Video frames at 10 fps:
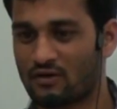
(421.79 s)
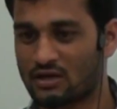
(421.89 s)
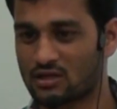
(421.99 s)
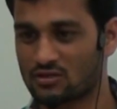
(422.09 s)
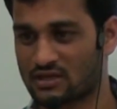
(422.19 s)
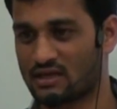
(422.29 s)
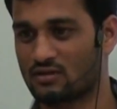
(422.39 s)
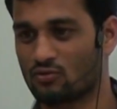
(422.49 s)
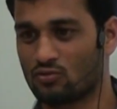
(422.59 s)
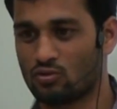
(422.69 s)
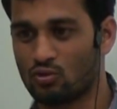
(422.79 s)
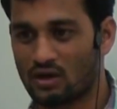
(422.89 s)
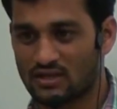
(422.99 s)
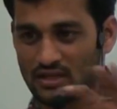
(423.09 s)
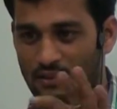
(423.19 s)
I wanted to get who
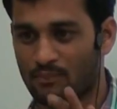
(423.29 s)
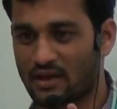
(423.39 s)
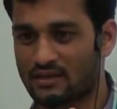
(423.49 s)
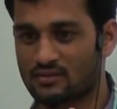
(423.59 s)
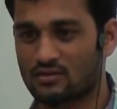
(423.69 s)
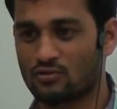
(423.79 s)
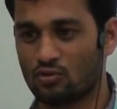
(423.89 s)
are the employees